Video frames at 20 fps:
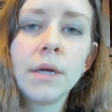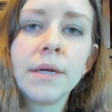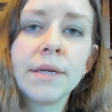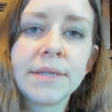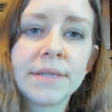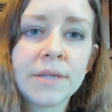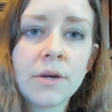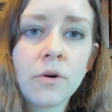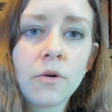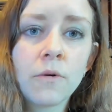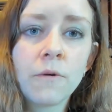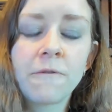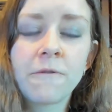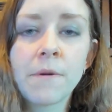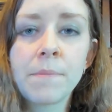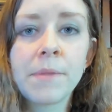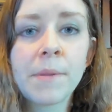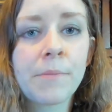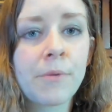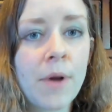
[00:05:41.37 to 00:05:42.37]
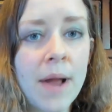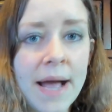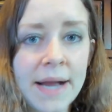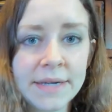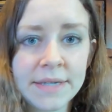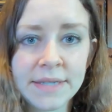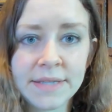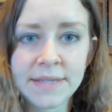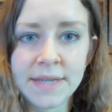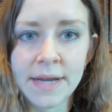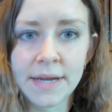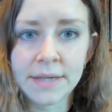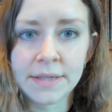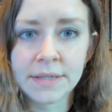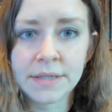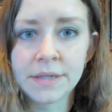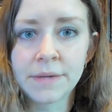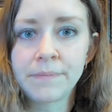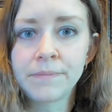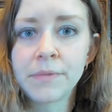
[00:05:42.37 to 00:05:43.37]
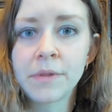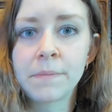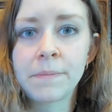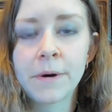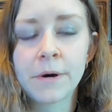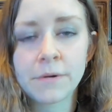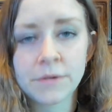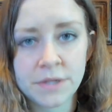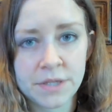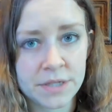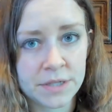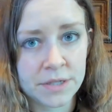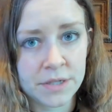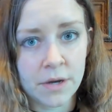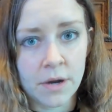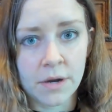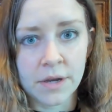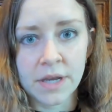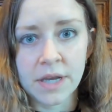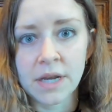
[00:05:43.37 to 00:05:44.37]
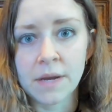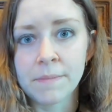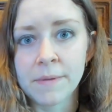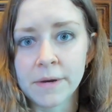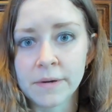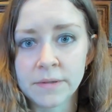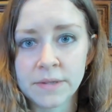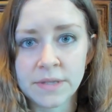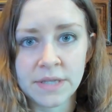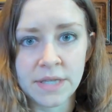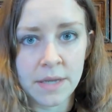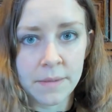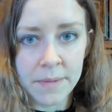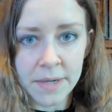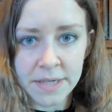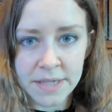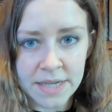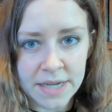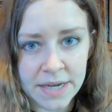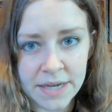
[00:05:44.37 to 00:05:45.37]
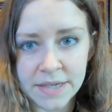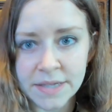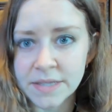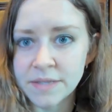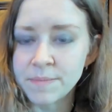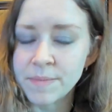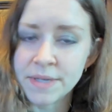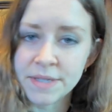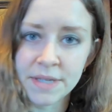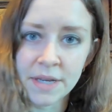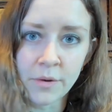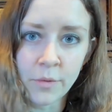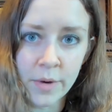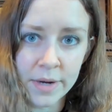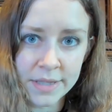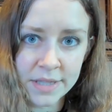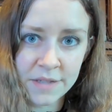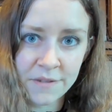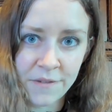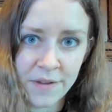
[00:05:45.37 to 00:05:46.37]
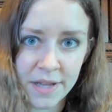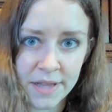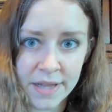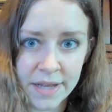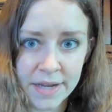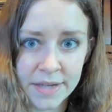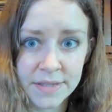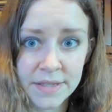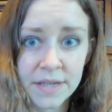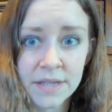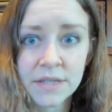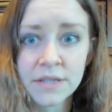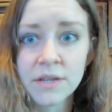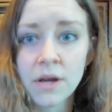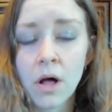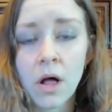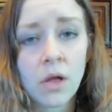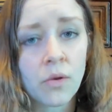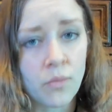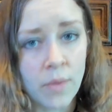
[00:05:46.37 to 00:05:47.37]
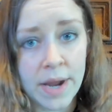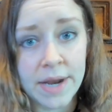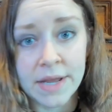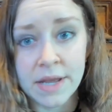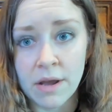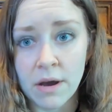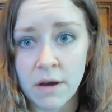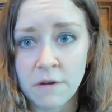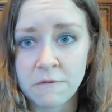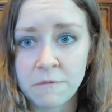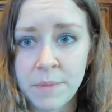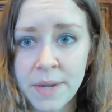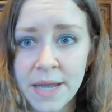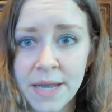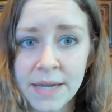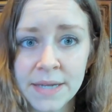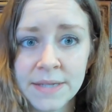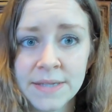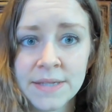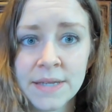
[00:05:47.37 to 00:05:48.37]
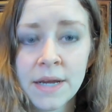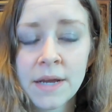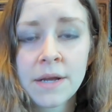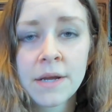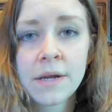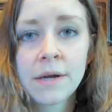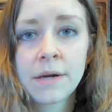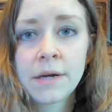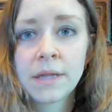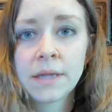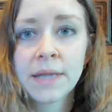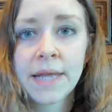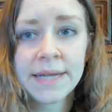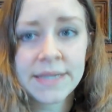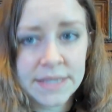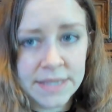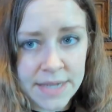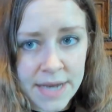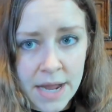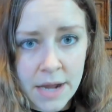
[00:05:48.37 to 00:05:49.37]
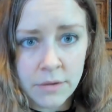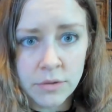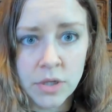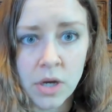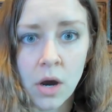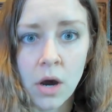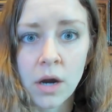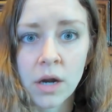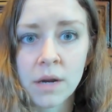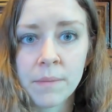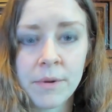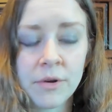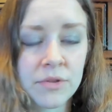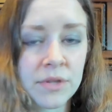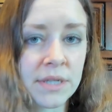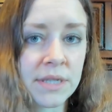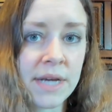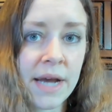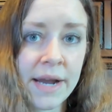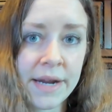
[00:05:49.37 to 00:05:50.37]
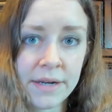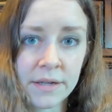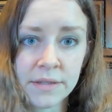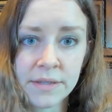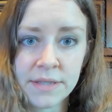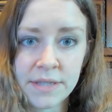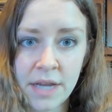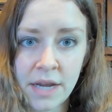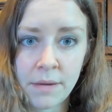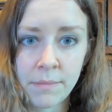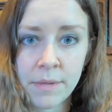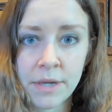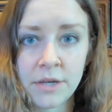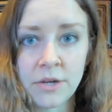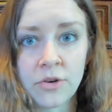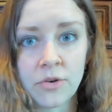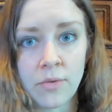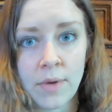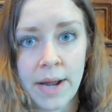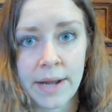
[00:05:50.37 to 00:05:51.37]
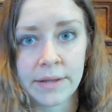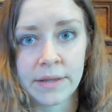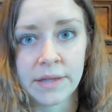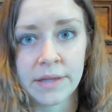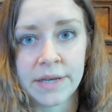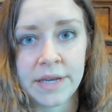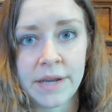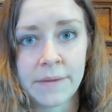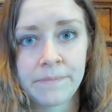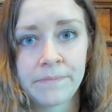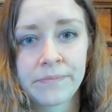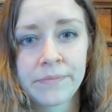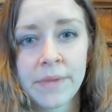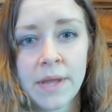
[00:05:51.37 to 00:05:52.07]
So, from the practice end, the post talking about CBT dismissing one's feelings is already off base. Let's now talk about the title statement directly.